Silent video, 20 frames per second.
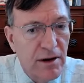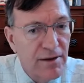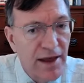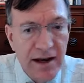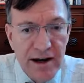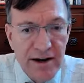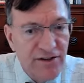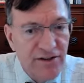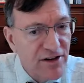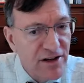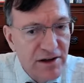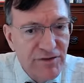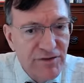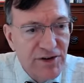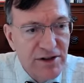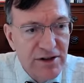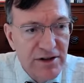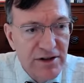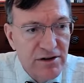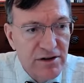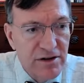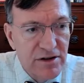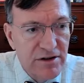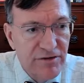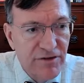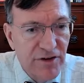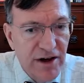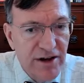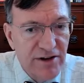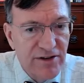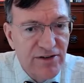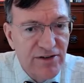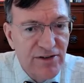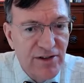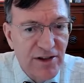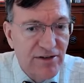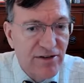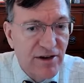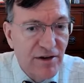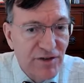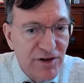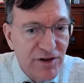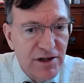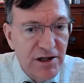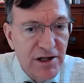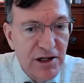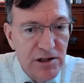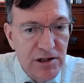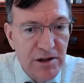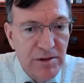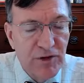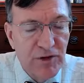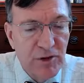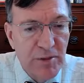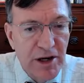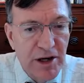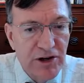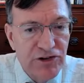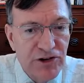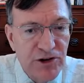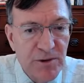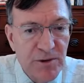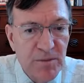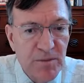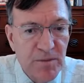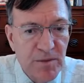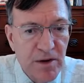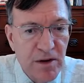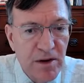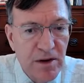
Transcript: That isn't giving legal advice, that's giving legal information.